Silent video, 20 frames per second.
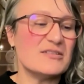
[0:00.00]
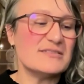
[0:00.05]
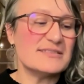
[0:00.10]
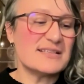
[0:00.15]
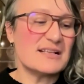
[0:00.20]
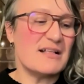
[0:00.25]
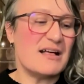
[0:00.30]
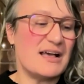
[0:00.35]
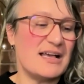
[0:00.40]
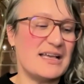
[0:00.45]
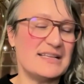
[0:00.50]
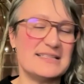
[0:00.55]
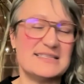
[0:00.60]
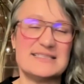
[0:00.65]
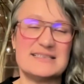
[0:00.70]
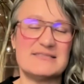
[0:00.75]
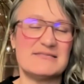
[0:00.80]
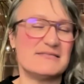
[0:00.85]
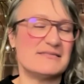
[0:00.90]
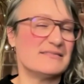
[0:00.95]
clients
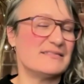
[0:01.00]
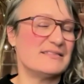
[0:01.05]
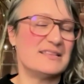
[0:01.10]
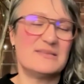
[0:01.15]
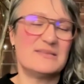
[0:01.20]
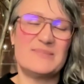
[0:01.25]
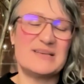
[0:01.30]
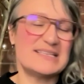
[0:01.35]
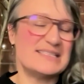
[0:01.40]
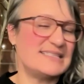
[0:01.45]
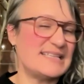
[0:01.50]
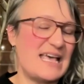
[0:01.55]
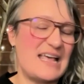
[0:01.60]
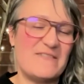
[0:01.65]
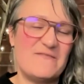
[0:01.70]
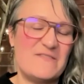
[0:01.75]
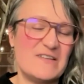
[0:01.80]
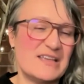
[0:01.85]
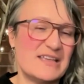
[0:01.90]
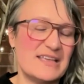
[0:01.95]
are the best
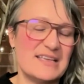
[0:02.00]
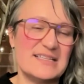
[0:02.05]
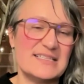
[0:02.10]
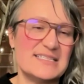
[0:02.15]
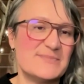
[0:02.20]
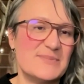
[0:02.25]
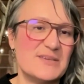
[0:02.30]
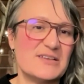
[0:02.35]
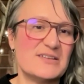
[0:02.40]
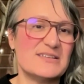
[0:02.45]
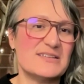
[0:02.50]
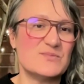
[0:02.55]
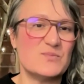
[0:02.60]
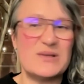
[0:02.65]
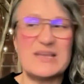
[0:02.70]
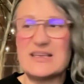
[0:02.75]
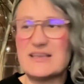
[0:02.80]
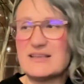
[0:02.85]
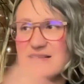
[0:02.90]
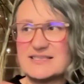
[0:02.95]
advocates, because
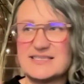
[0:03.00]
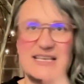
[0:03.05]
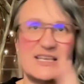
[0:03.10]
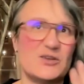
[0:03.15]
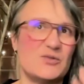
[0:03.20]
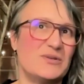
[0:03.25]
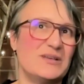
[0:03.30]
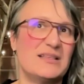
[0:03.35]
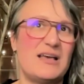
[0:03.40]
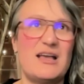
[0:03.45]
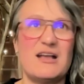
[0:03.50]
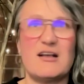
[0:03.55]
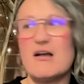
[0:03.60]
we can say all we like,